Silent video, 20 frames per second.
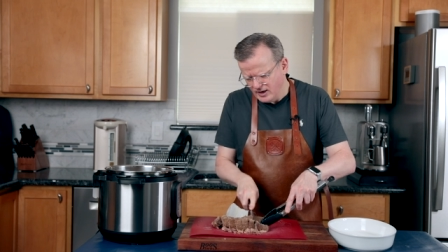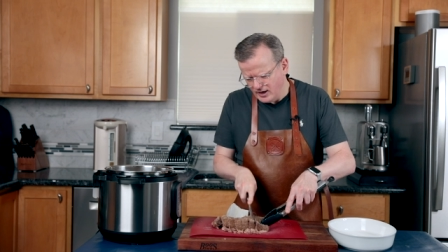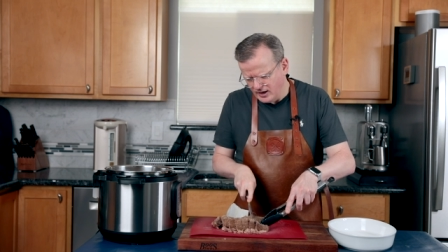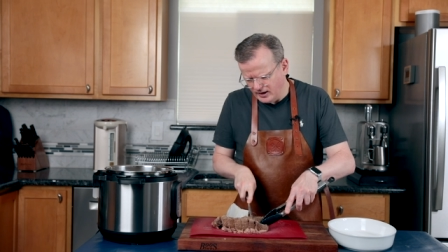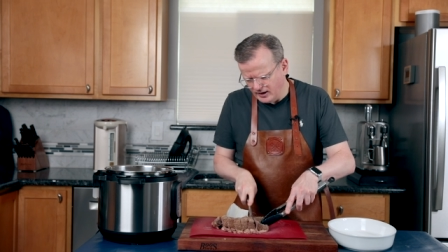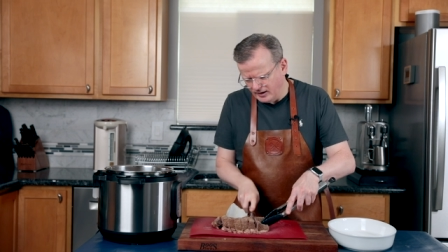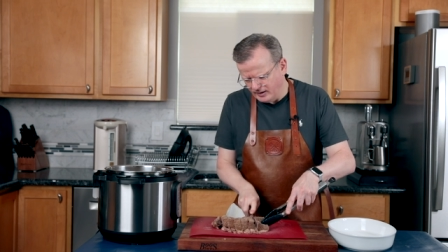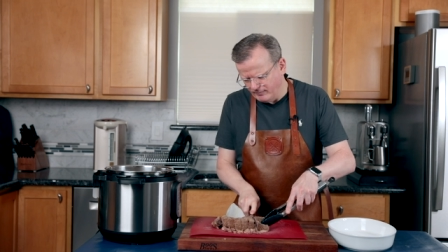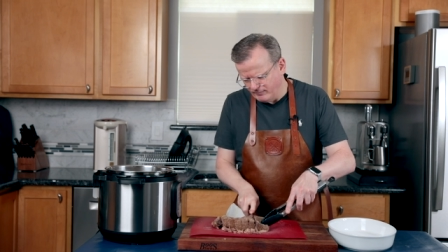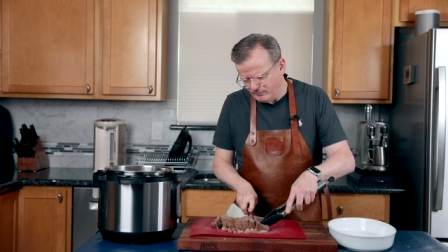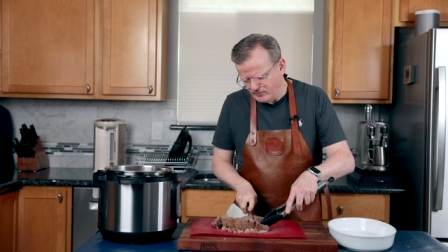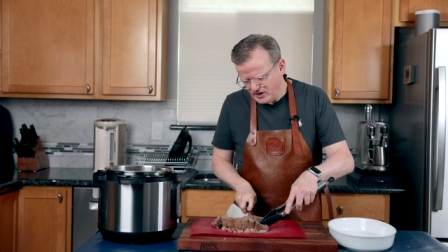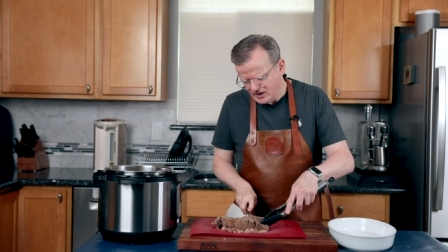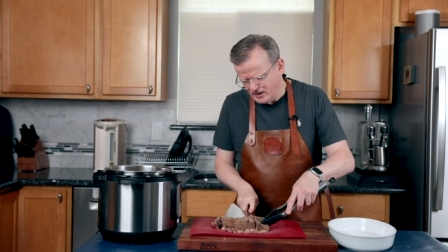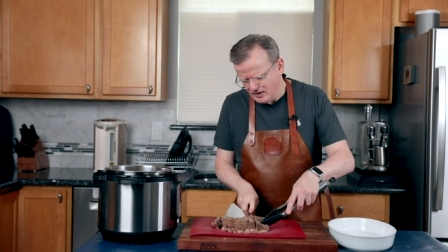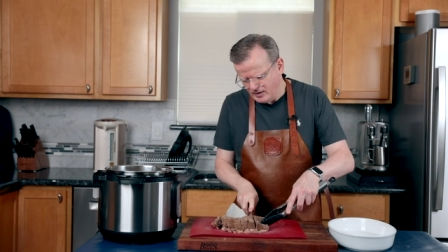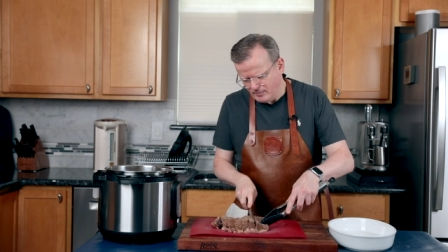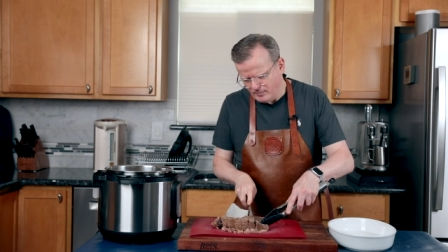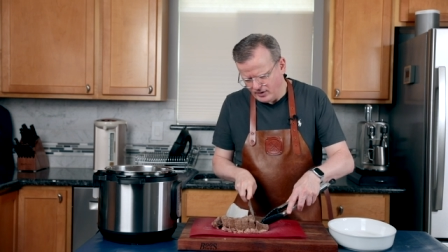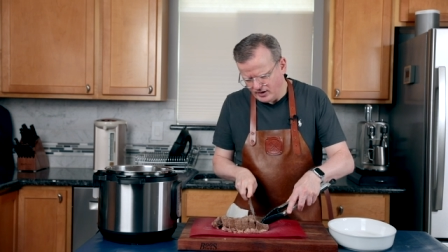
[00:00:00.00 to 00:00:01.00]
Um,
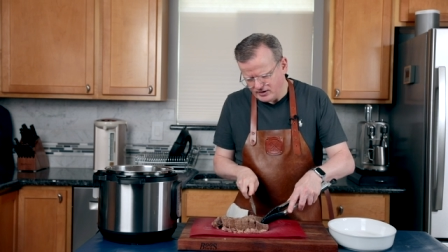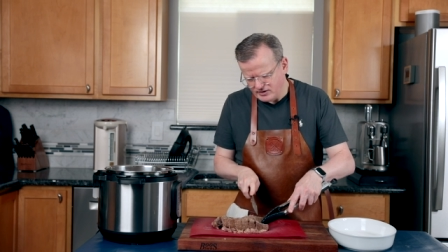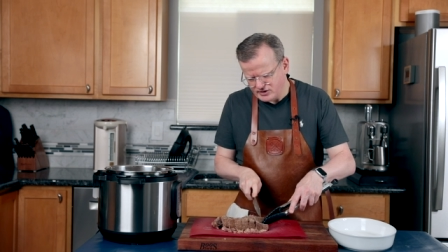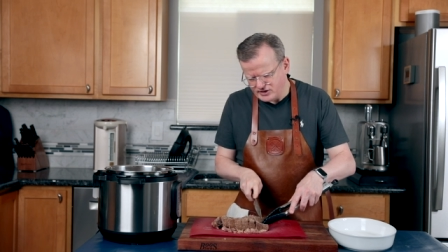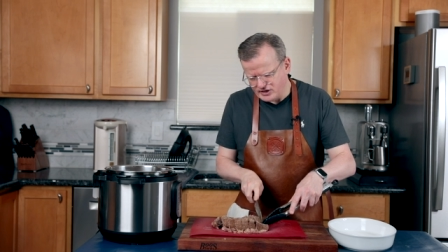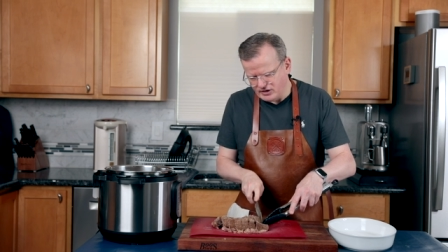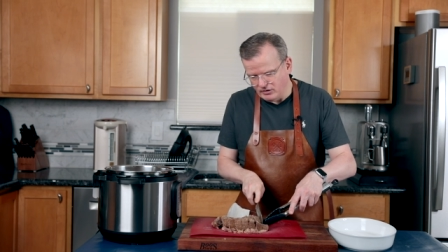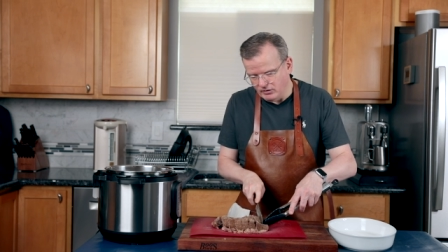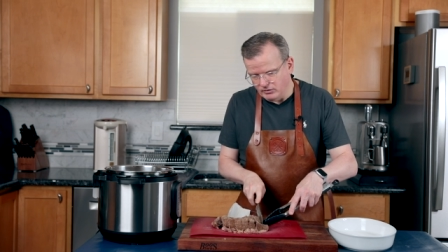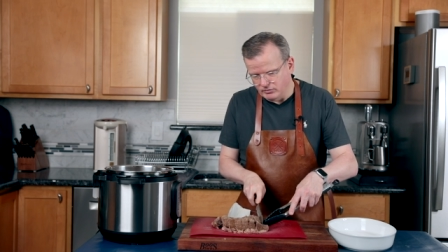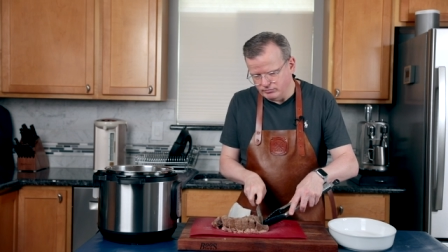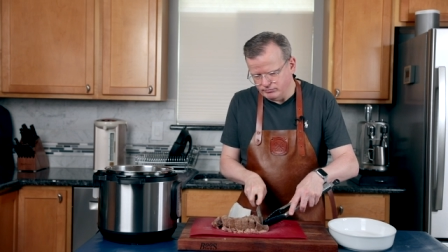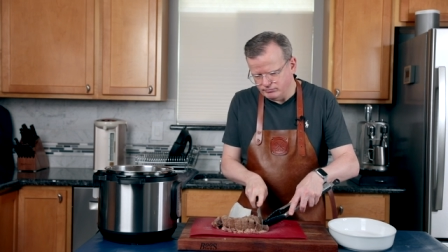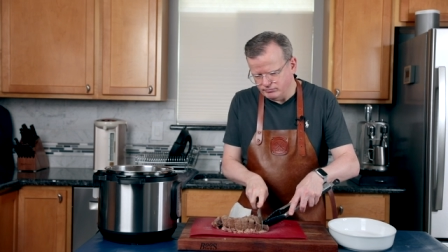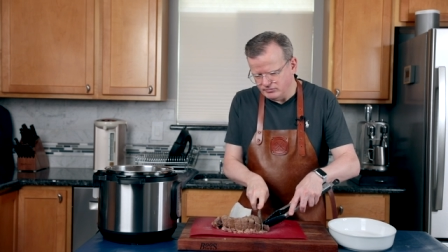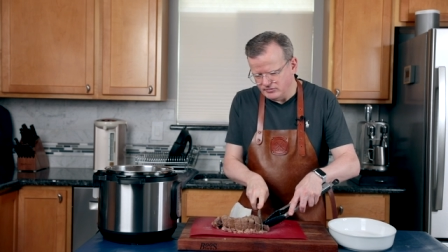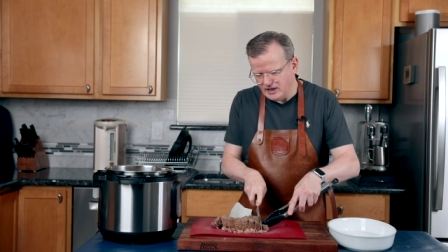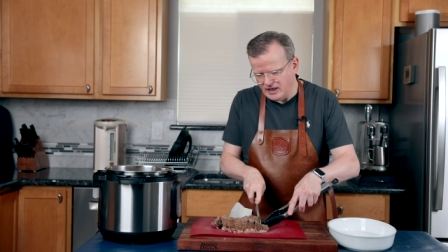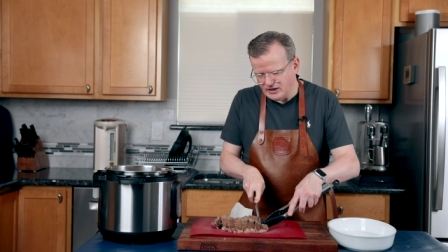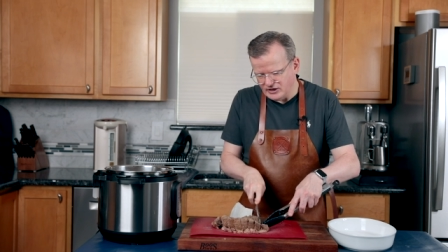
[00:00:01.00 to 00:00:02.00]
but still,
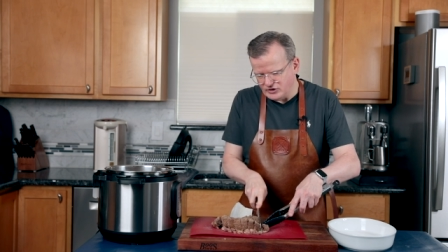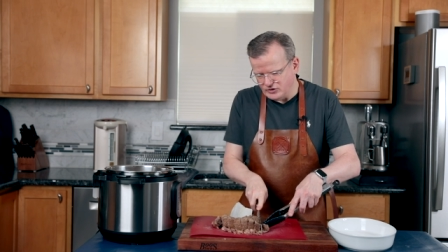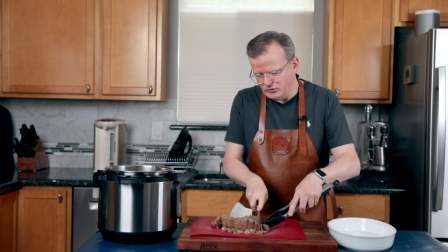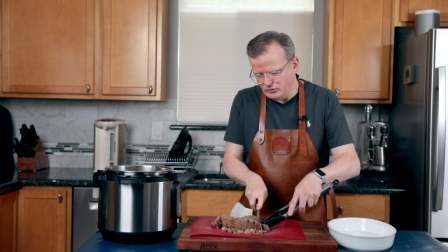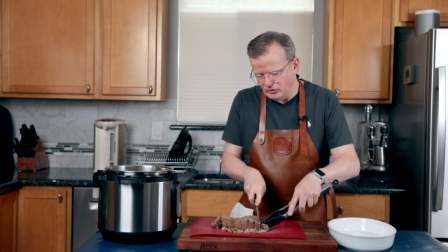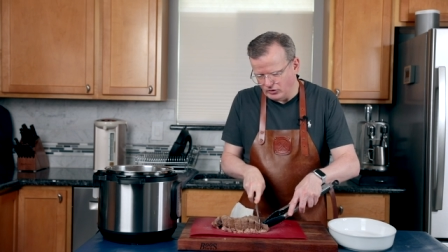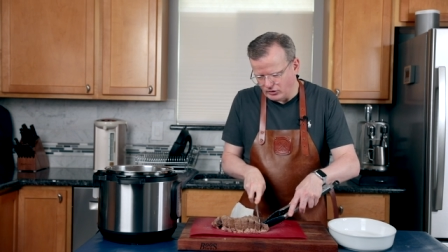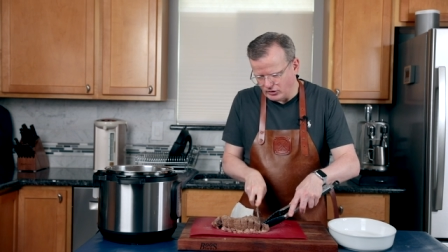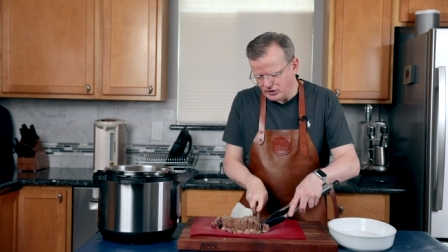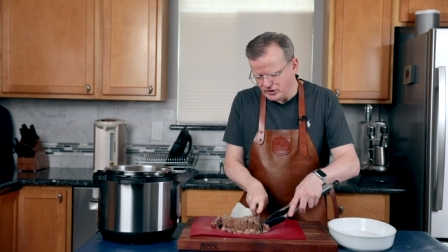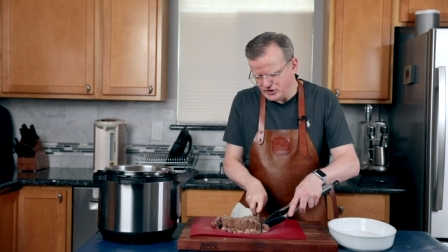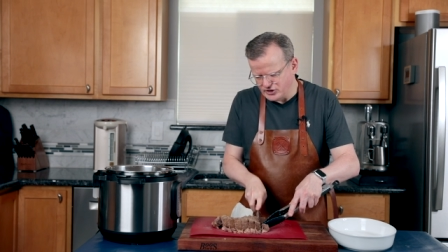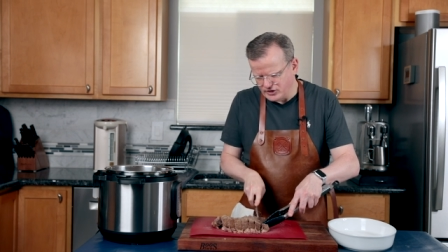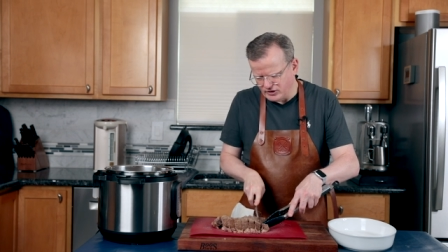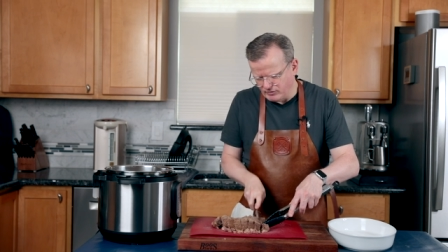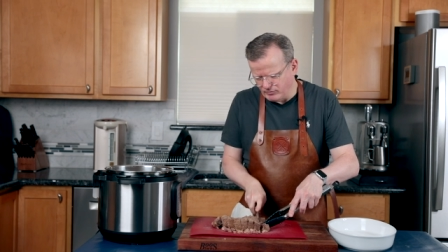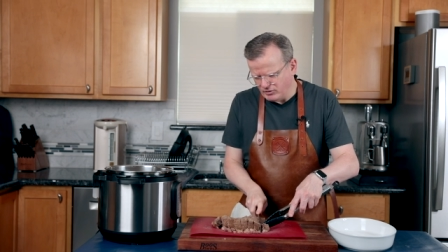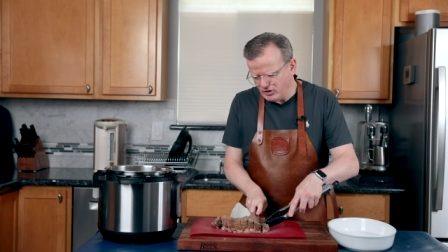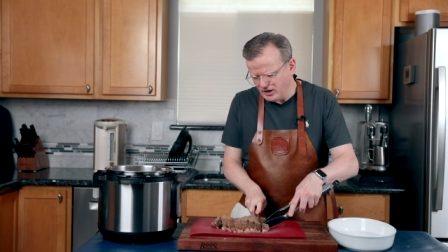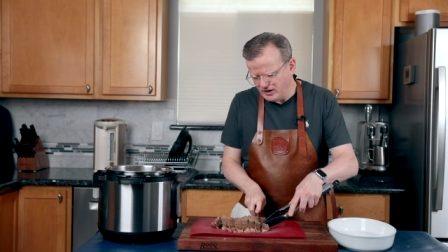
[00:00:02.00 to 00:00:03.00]
not too large. So
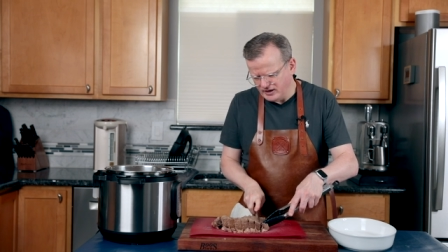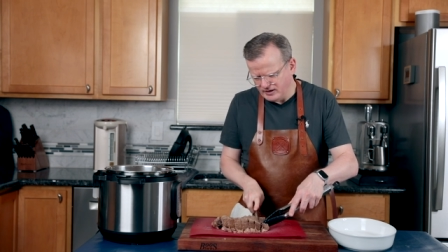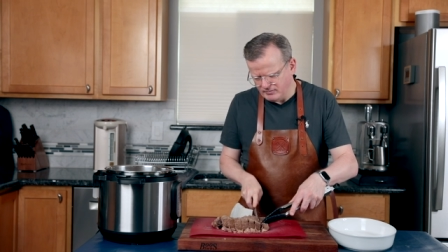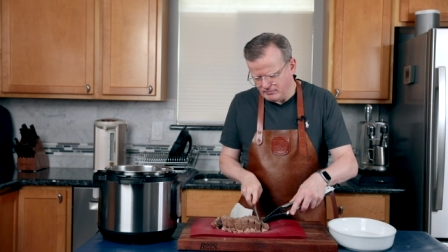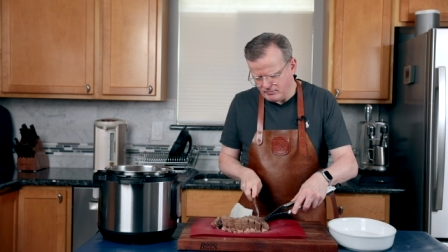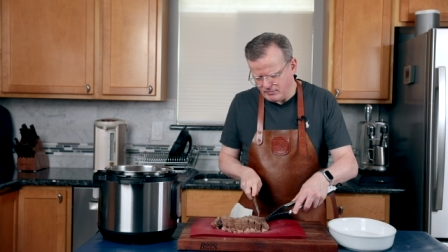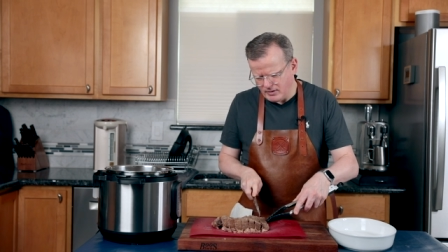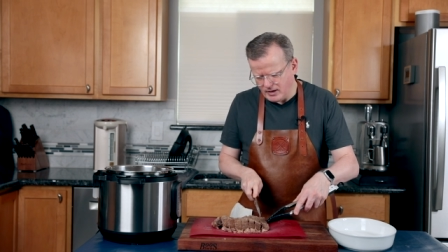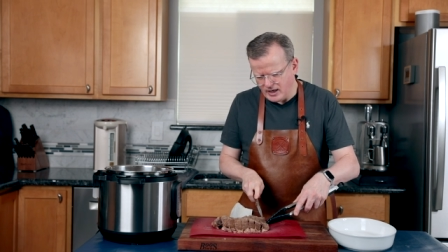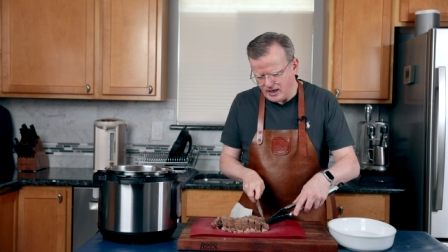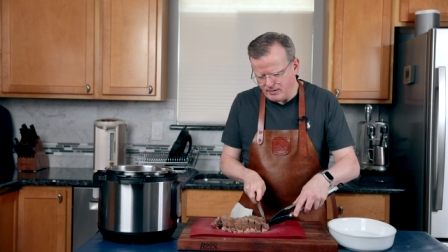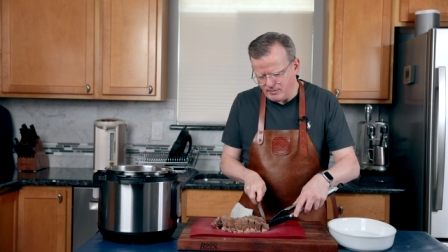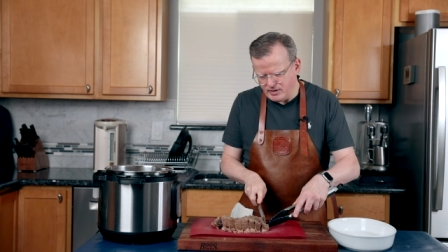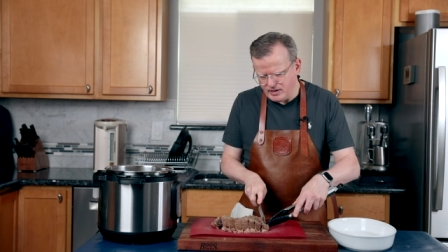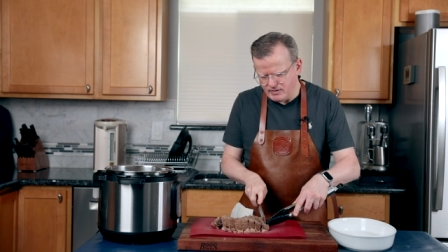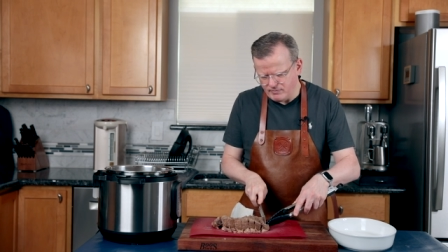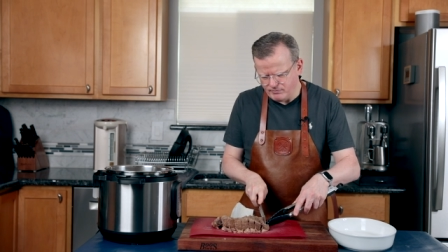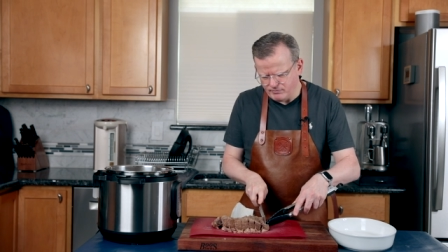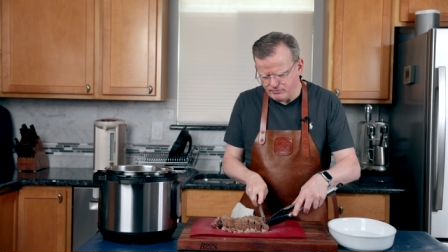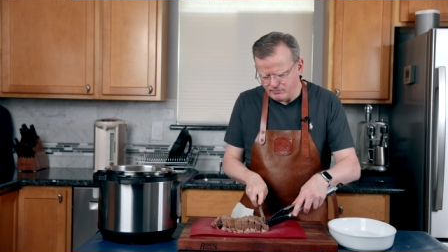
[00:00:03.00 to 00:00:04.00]
I'm cutting
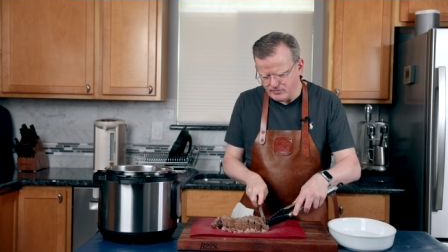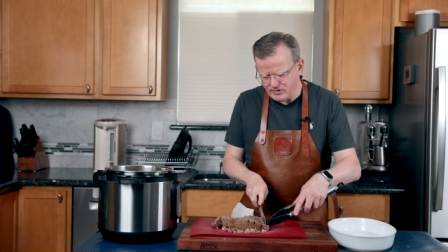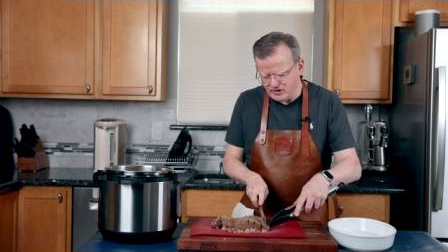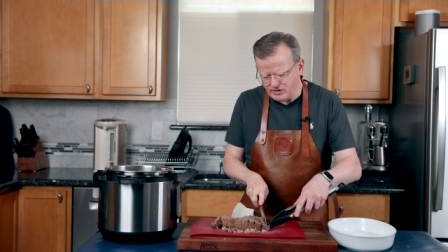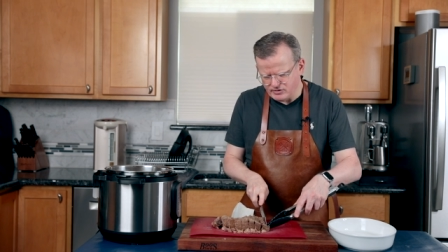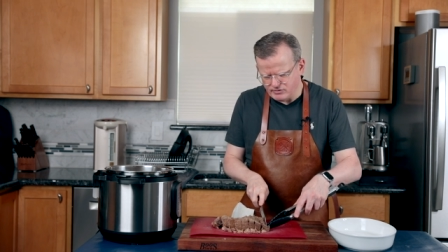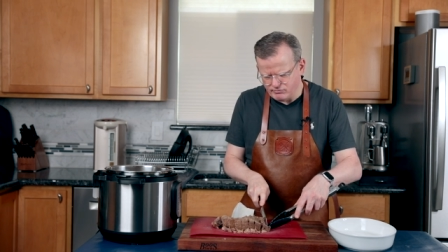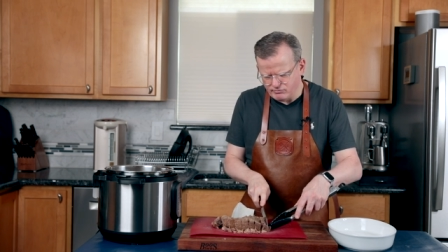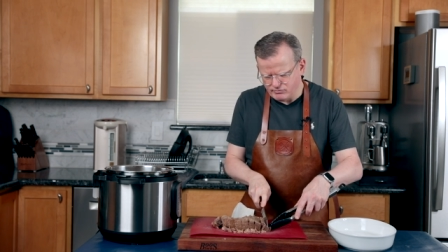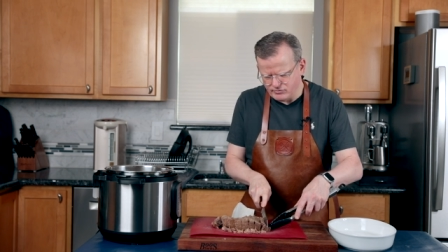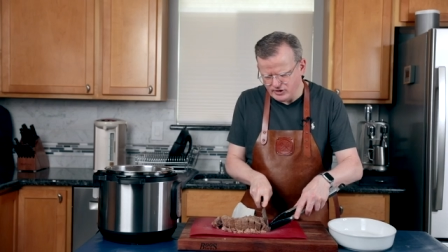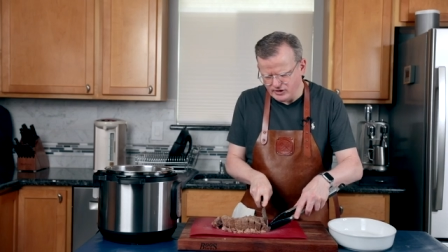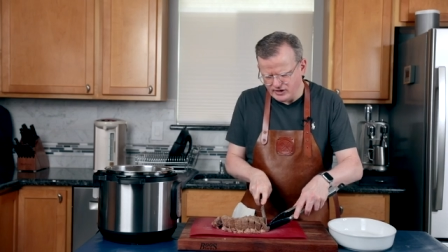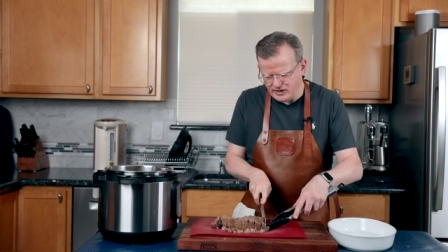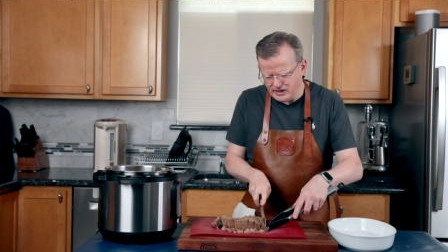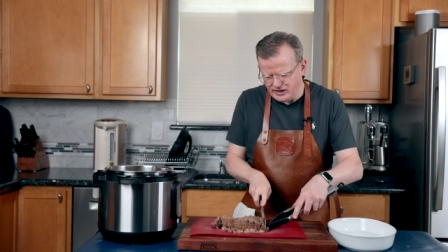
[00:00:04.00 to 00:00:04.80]
maybe an